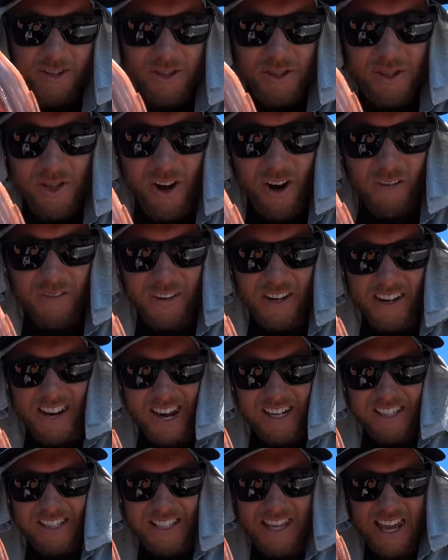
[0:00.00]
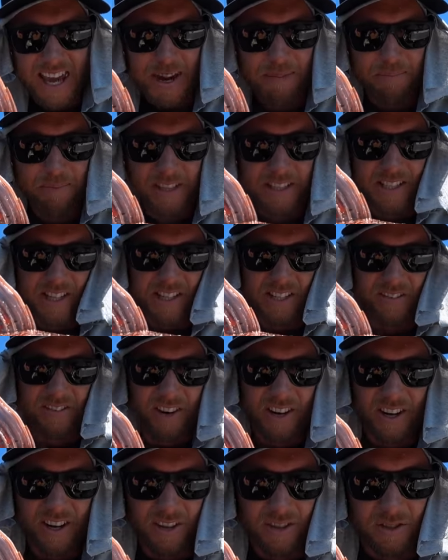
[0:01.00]
too sure if you can actually keep this because I've
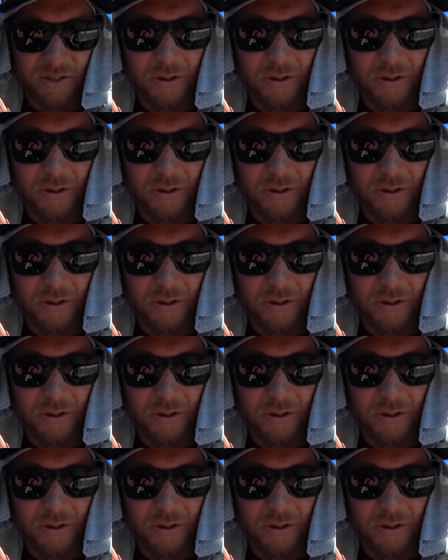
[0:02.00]
already got